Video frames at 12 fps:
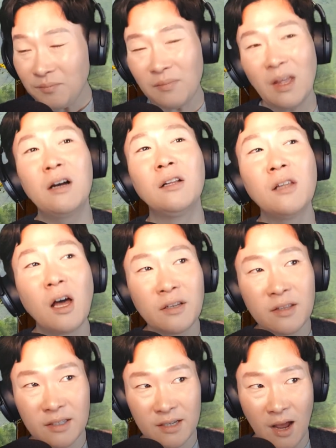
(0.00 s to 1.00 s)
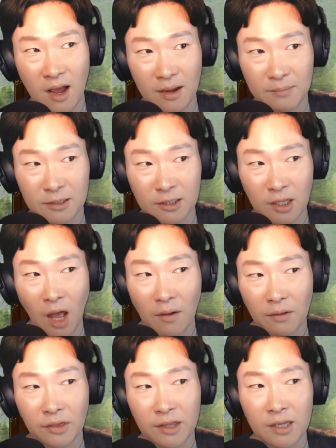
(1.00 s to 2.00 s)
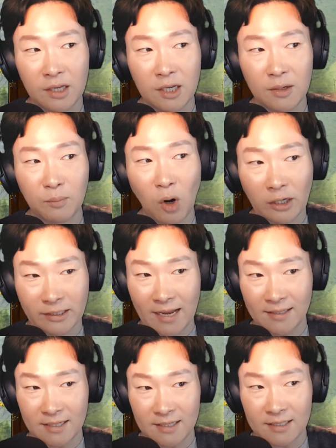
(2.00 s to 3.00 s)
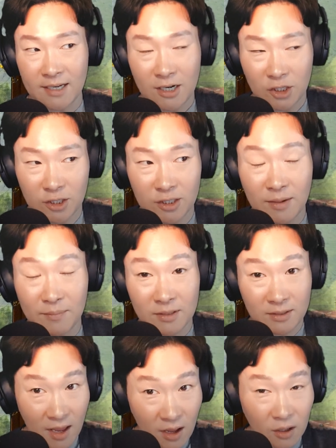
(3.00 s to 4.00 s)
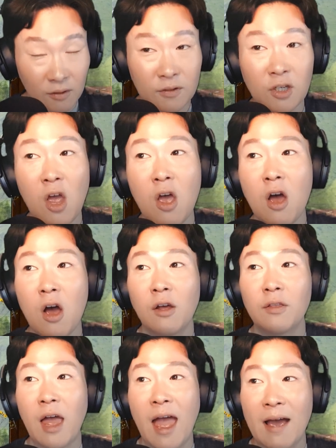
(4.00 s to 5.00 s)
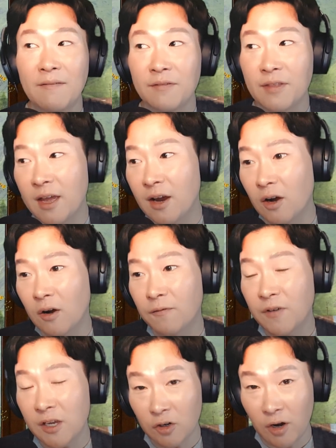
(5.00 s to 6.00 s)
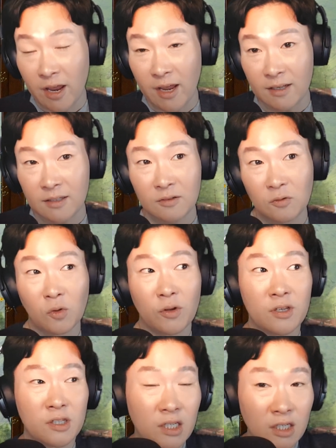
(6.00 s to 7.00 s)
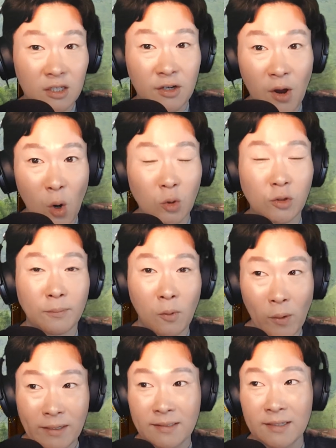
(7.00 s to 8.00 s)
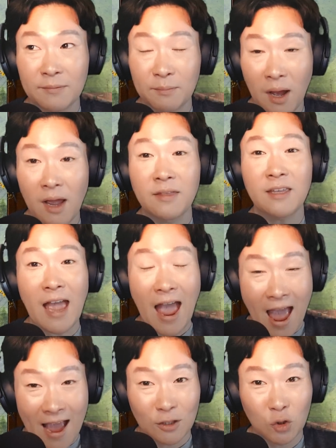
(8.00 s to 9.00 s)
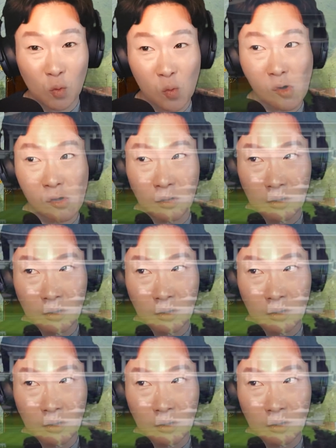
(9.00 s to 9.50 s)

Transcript: A lot of the times, the broadcasting stations themselves have their figureheads or the CEOs appointed by the actual